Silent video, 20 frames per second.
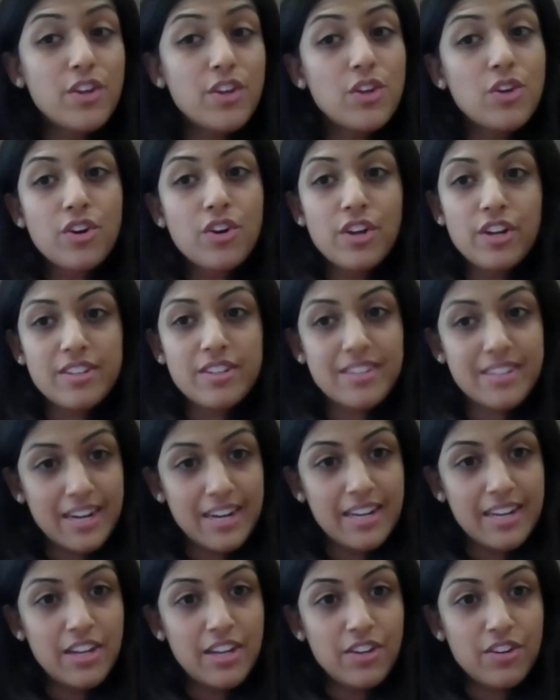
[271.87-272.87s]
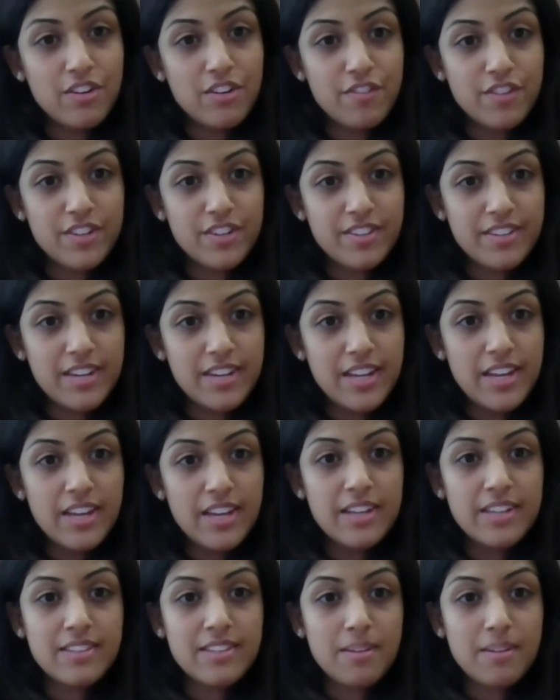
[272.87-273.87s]
you're going to study at university
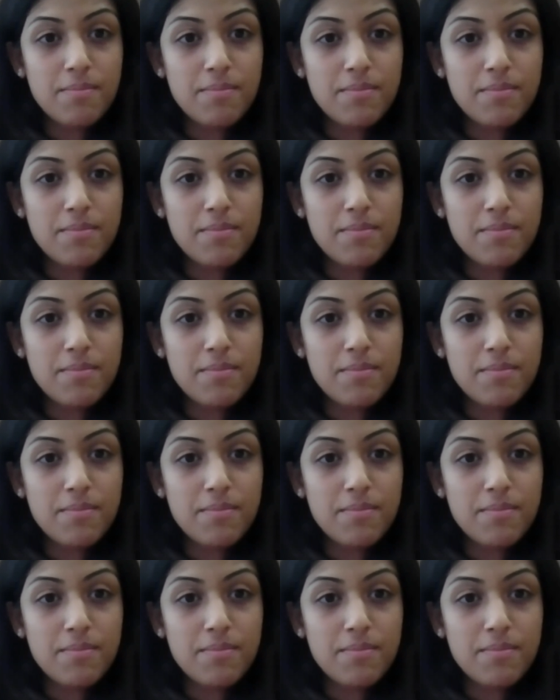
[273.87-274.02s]
is